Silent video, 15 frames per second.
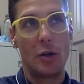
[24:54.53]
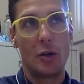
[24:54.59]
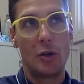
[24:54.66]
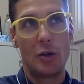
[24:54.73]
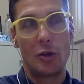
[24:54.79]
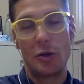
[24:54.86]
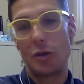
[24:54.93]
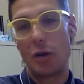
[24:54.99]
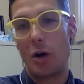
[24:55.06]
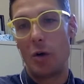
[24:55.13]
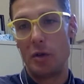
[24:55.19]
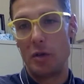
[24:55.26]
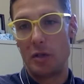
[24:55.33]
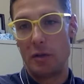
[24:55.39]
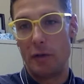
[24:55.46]
There's
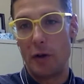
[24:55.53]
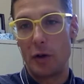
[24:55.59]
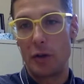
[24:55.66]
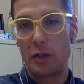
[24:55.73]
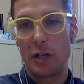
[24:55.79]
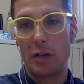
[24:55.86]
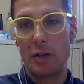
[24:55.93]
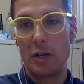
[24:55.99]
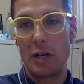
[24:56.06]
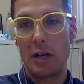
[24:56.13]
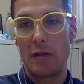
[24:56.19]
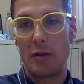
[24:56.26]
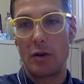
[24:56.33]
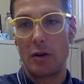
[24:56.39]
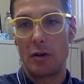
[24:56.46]
always the folks that you
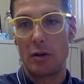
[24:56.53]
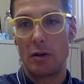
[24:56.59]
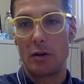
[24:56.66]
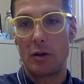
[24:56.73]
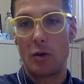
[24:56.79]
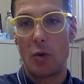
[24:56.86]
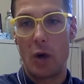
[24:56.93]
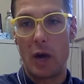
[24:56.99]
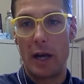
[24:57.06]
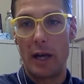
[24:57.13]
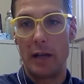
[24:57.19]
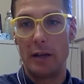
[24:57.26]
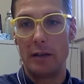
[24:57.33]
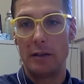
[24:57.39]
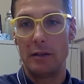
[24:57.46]
can never
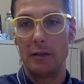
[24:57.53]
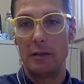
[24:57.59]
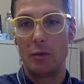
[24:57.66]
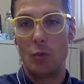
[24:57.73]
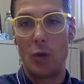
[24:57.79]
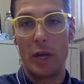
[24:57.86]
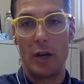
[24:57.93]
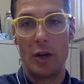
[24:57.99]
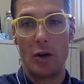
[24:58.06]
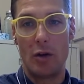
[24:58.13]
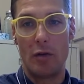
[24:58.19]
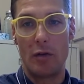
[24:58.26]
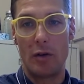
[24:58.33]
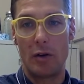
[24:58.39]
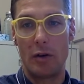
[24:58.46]
quite win
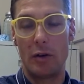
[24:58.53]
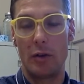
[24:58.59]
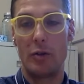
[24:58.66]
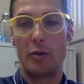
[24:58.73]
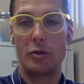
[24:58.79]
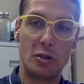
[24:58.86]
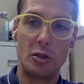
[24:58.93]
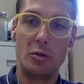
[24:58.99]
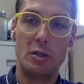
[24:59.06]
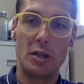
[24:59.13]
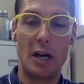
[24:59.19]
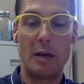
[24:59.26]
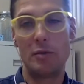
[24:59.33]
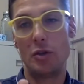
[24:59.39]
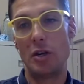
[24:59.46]
over. There's the
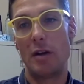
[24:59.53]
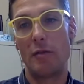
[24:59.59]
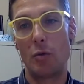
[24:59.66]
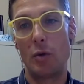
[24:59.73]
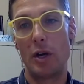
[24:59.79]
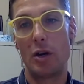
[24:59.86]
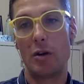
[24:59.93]
two types you